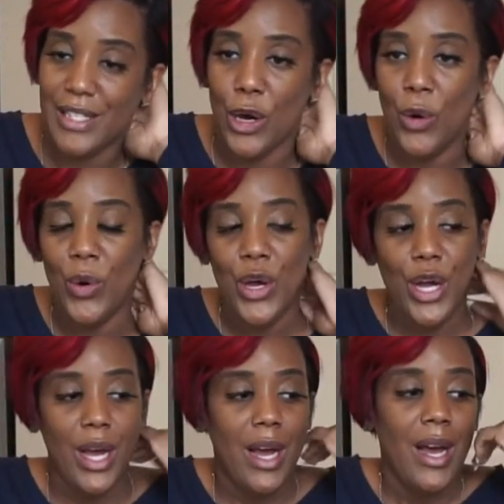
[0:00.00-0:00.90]
So
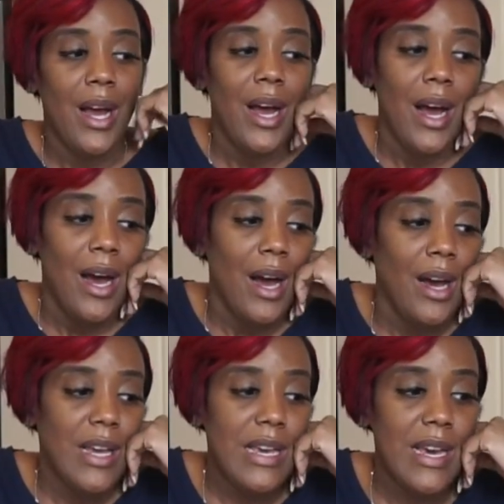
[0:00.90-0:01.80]

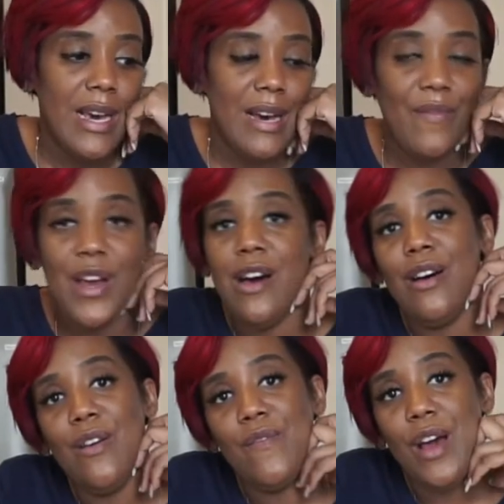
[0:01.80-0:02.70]

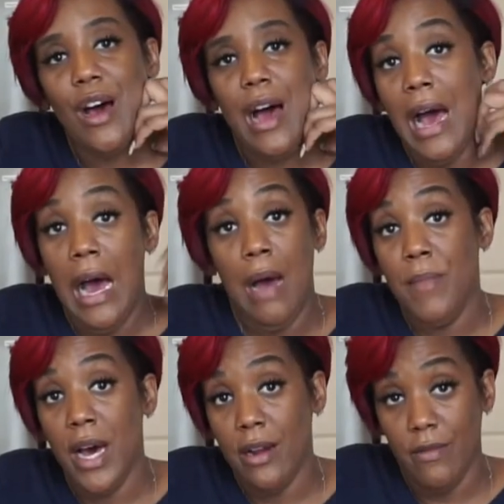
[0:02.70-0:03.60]
yeah, I'm
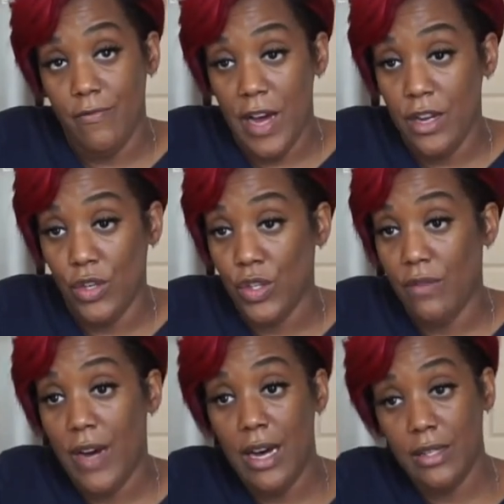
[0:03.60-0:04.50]
not a financial
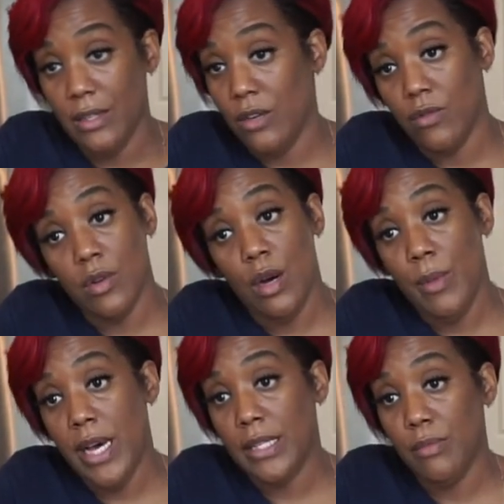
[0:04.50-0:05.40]
advisor. Don't come
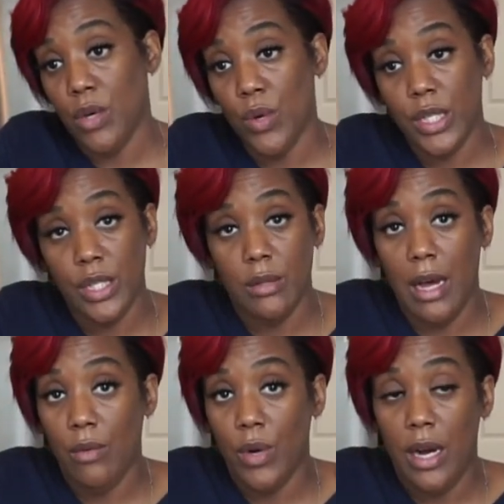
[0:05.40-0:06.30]
ask me questions
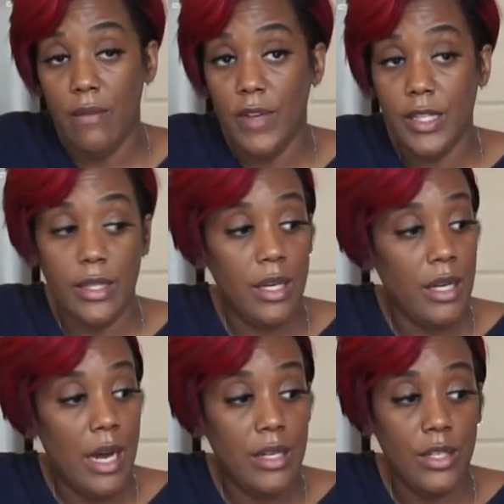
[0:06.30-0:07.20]
like what I missed
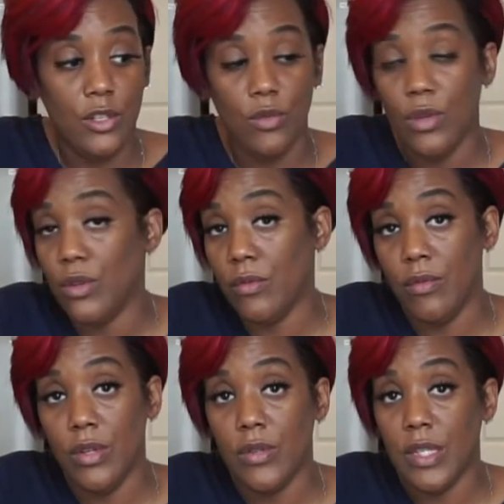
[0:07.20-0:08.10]
in. I just do
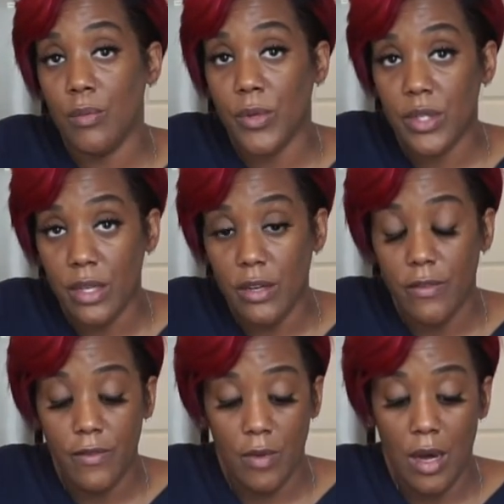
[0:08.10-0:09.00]
little simple
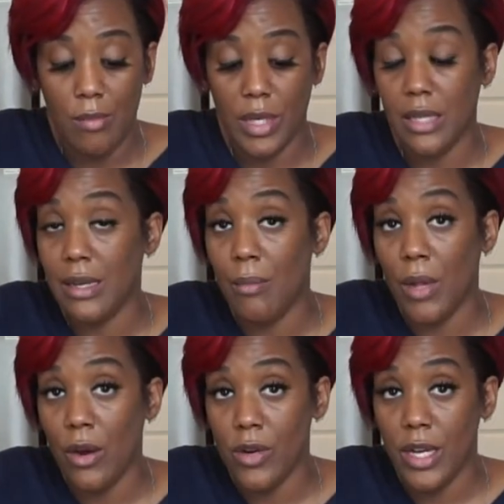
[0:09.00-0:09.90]
stuff because I'm
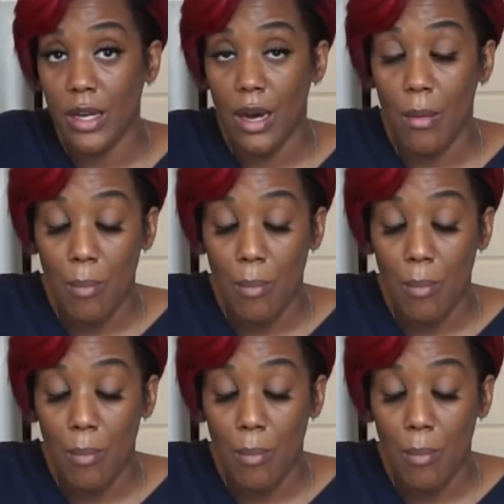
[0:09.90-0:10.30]
learning.